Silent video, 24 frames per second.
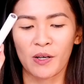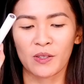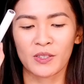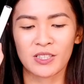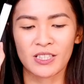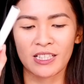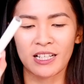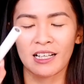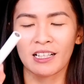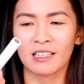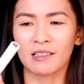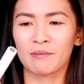
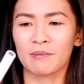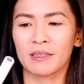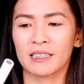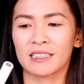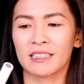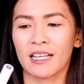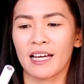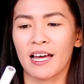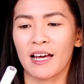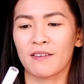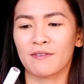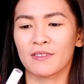brow gel,
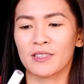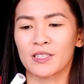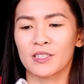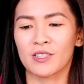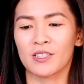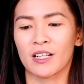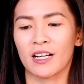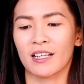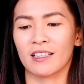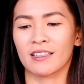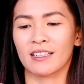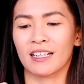but I
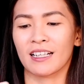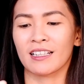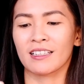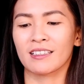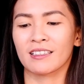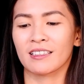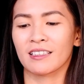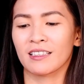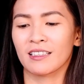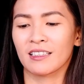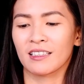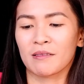haven't tried
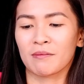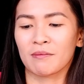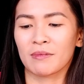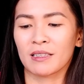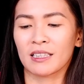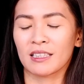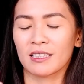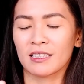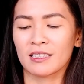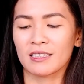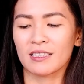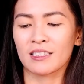that.
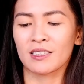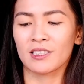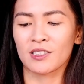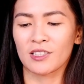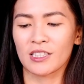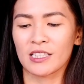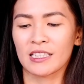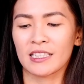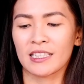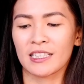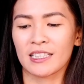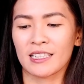But this is
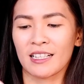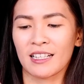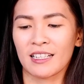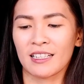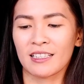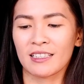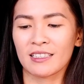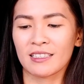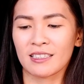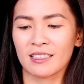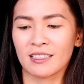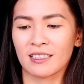really
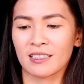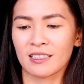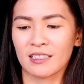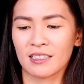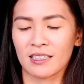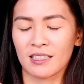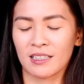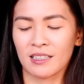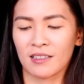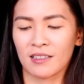nice.